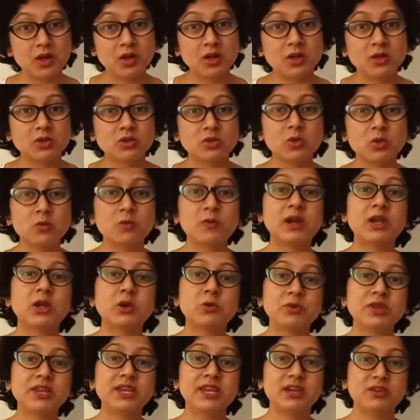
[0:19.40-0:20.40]
So what do
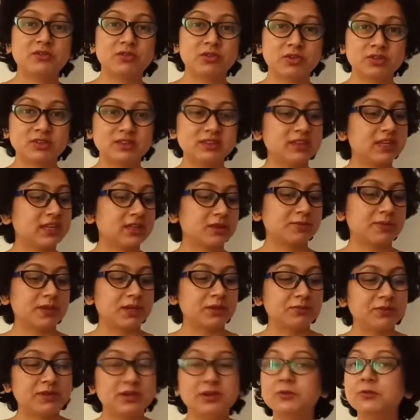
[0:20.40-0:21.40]
we need for this
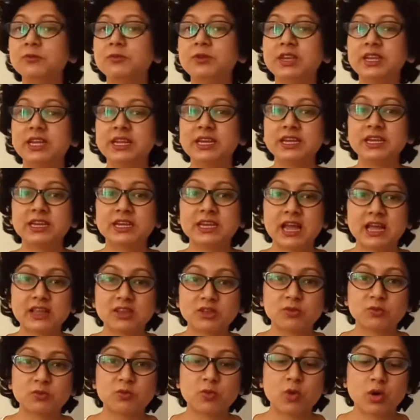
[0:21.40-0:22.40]
experiment? We need a glass
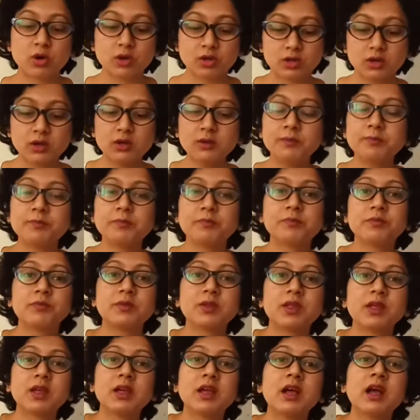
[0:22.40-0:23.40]
of water,
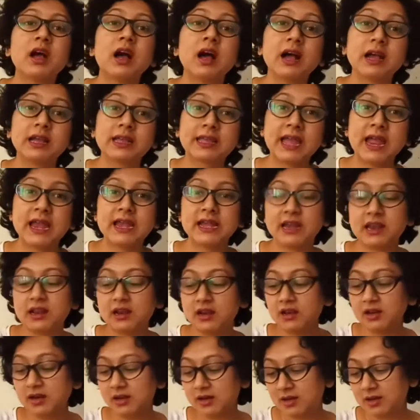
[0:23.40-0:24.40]
a
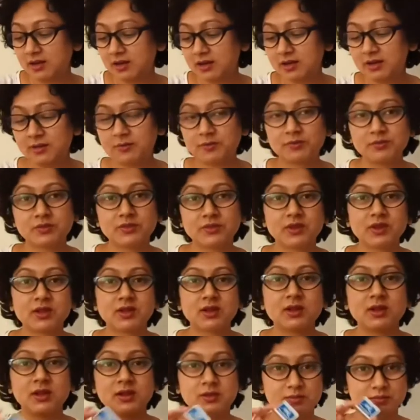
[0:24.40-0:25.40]
candle,
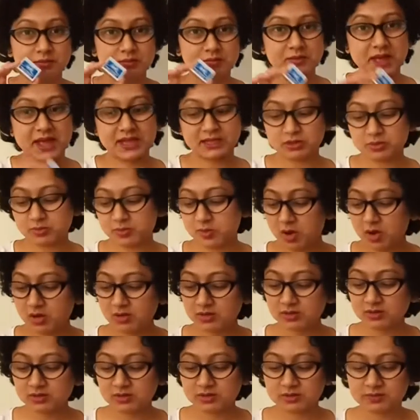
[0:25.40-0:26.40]

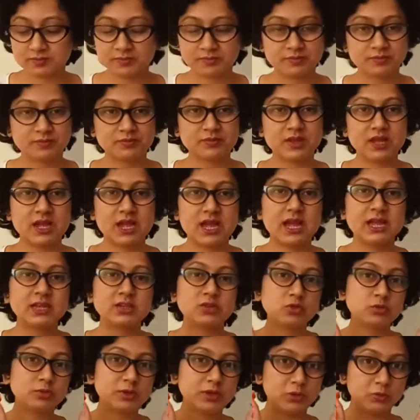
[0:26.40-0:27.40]
matchbox and
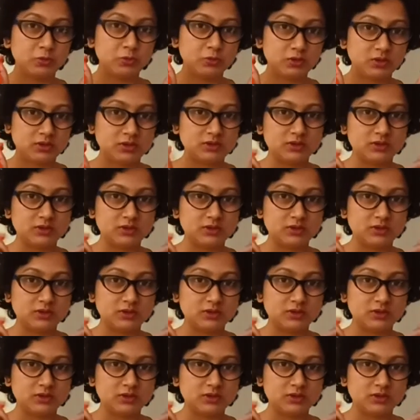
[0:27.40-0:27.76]
2 balloons.